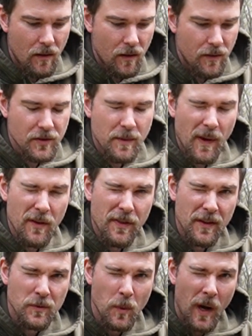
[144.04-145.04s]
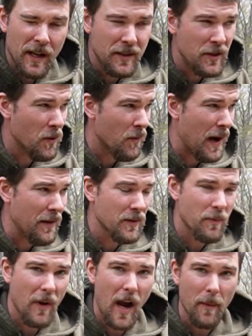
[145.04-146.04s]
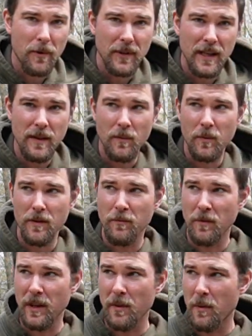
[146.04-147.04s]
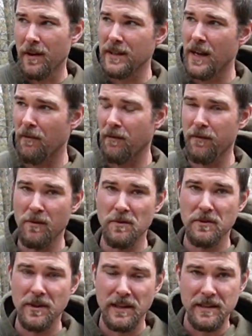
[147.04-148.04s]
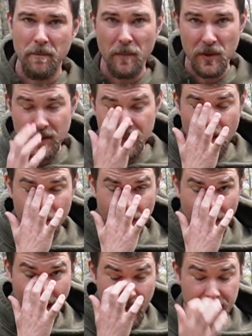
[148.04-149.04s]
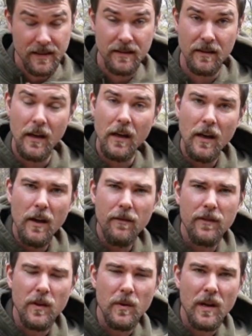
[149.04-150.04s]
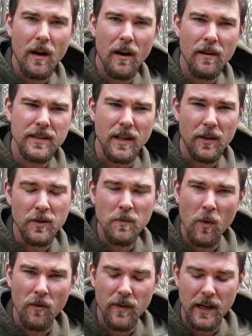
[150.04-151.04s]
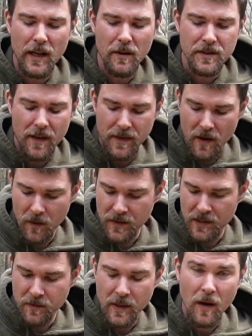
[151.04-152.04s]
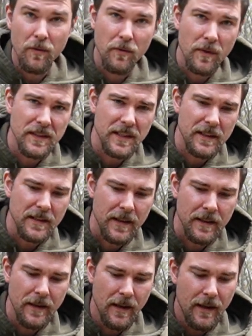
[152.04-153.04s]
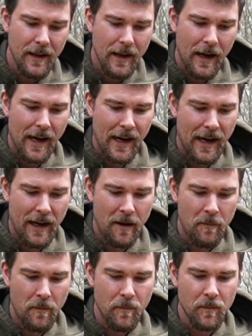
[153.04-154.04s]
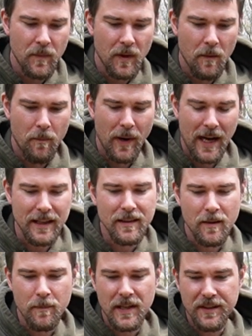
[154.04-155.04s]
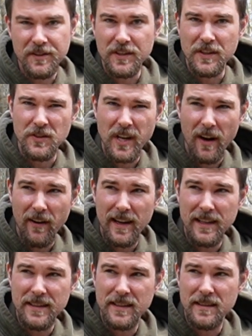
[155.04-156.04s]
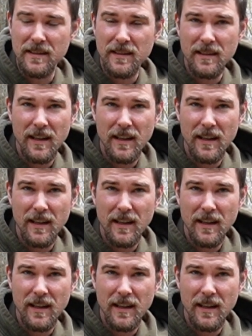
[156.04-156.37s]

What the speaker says: There's some other things we want to do around the property. We've really worked on fruit trees and bushes over the last few years, and I'll do more videos on those as we go through the season. But the peaches and cherries,